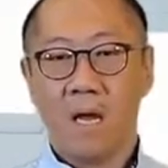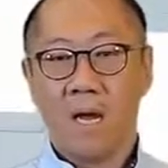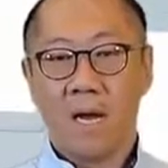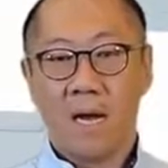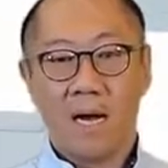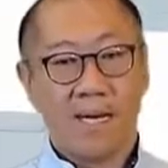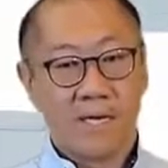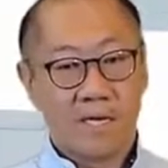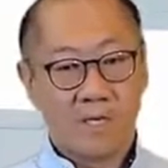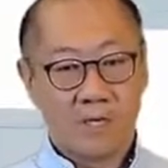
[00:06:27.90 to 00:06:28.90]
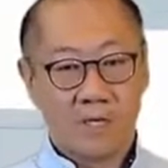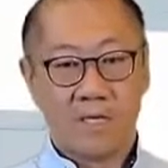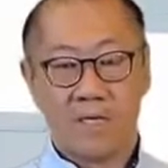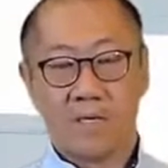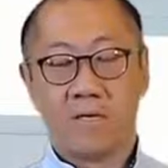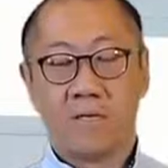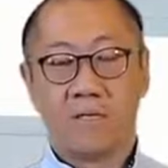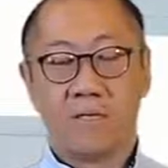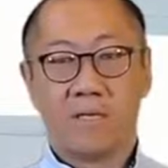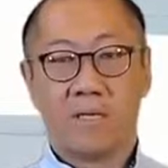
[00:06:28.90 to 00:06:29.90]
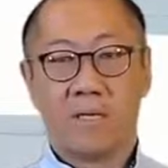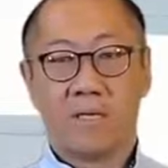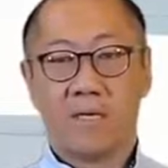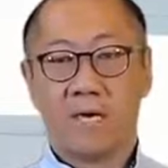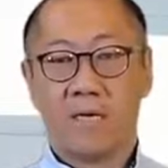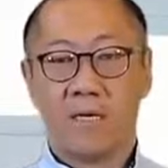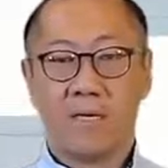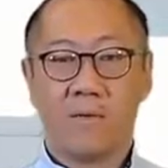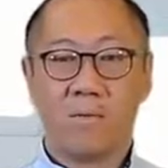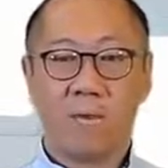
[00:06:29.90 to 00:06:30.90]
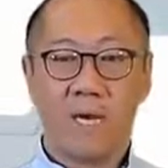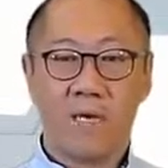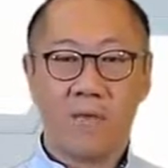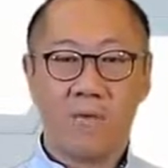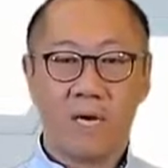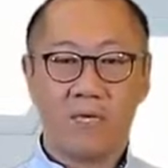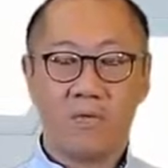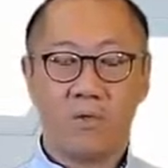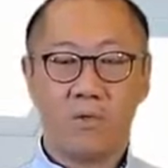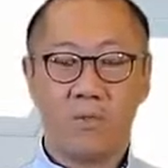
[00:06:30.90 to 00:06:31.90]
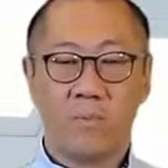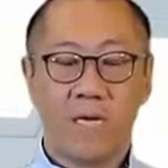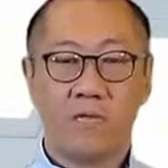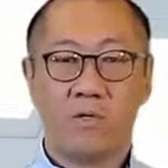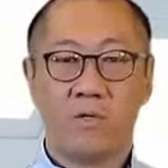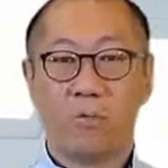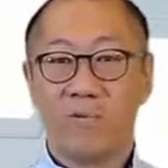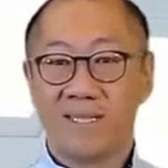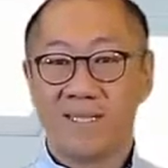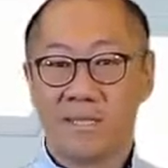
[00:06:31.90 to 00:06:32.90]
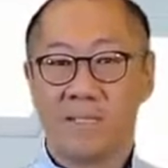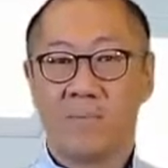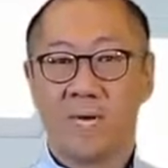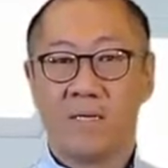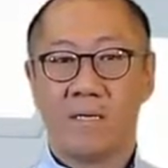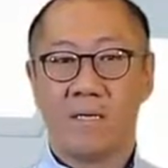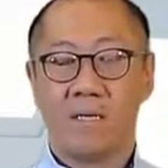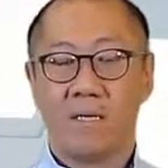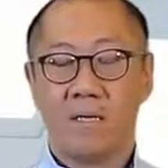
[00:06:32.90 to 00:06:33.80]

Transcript: Additionally, though, to highlight where you actually do manage your risks better,